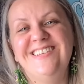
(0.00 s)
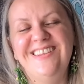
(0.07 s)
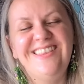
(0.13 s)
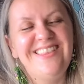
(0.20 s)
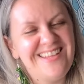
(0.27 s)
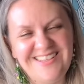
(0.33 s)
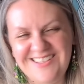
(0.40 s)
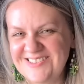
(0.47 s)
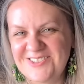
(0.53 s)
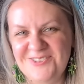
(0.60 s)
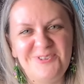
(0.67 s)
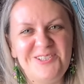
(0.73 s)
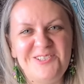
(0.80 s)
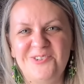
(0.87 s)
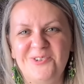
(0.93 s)
Thank you so
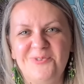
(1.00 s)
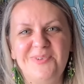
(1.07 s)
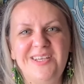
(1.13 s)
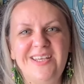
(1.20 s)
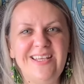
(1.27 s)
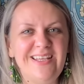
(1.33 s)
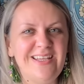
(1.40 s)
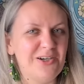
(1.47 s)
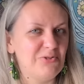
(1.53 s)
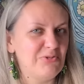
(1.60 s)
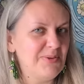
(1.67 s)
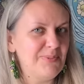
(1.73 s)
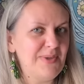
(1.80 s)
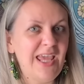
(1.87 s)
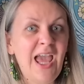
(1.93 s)
much for being here
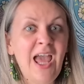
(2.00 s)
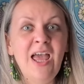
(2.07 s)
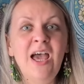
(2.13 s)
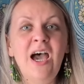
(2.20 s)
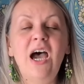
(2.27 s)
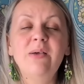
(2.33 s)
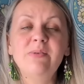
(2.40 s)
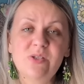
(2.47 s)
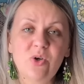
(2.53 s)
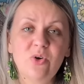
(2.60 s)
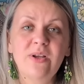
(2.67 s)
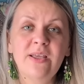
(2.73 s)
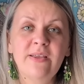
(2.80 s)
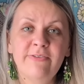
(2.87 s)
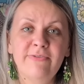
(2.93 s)
with me. I'm
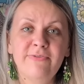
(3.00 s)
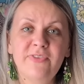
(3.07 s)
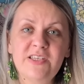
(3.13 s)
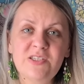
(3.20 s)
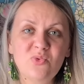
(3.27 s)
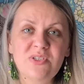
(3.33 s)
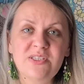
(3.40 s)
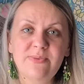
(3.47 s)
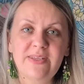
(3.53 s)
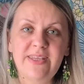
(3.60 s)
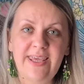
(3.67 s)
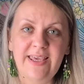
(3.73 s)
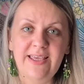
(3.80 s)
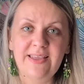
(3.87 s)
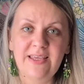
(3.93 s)
sorry if this was a bit
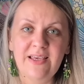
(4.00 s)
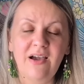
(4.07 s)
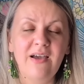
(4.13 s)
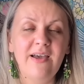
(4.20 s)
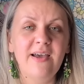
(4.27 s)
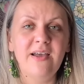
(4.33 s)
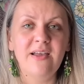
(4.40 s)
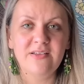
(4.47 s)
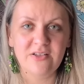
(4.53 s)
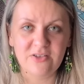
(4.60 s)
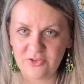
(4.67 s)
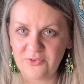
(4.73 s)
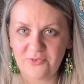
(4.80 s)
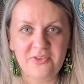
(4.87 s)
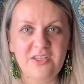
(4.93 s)
hectic. I had a
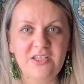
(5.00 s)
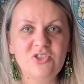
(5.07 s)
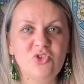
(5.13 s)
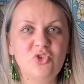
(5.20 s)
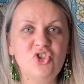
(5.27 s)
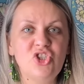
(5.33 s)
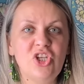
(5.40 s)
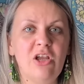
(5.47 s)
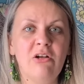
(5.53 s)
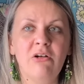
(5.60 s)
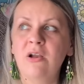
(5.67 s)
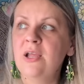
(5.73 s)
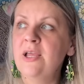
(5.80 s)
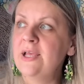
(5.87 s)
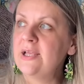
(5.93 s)
lot of things to share.
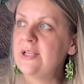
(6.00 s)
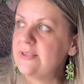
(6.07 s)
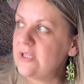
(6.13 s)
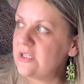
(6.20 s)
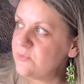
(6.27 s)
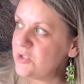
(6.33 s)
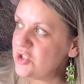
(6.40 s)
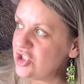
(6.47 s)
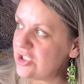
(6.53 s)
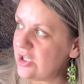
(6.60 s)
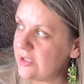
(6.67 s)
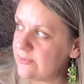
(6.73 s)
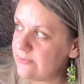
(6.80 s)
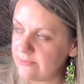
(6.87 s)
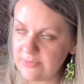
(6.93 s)
Not much
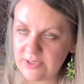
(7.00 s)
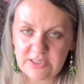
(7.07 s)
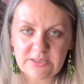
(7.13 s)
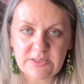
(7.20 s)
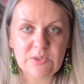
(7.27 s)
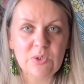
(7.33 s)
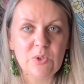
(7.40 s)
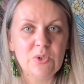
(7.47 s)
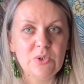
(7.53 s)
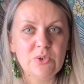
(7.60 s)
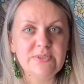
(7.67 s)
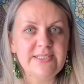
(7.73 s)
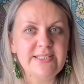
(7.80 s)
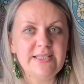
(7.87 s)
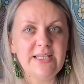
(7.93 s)
time, because,
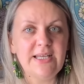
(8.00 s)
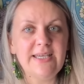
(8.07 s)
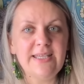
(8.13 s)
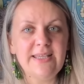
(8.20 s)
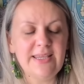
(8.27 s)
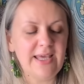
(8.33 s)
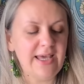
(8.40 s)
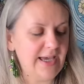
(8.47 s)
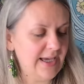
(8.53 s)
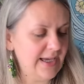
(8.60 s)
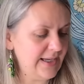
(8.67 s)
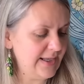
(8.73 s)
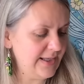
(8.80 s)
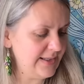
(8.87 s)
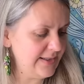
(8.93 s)
losing light,
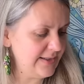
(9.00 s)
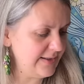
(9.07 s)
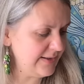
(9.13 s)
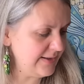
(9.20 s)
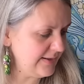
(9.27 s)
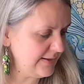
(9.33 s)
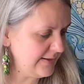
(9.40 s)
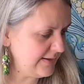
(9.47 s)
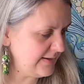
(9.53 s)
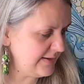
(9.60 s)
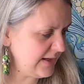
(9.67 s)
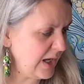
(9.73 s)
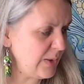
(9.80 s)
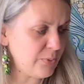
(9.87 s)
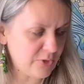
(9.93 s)
and
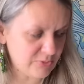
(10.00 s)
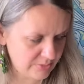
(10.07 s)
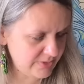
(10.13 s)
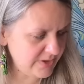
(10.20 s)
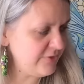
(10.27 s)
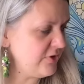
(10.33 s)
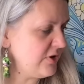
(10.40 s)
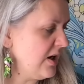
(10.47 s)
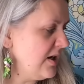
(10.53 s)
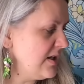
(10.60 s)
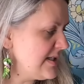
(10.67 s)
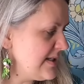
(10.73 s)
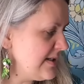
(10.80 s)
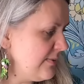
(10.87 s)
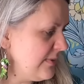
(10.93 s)
I probably forgot
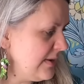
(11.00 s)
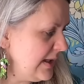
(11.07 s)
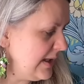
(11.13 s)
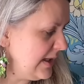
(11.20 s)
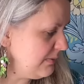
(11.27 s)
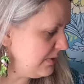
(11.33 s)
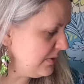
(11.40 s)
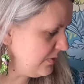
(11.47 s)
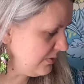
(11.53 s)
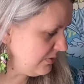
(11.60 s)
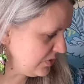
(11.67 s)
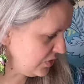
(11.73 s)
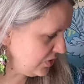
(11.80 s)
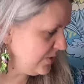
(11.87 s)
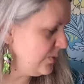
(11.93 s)
something, but we will
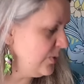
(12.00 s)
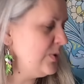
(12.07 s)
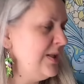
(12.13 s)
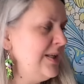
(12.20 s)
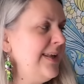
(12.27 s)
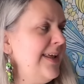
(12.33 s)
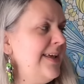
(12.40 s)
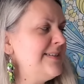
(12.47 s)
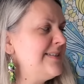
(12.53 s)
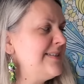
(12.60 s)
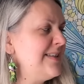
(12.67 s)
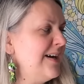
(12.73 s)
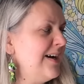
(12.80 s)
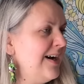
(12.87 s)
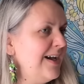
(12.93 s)
talk about it next
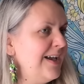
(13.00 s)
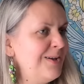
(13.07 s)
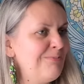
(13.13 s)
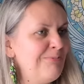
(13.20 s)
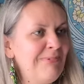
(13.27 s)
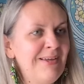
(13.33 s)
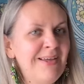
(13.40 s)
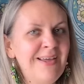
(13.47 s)
time.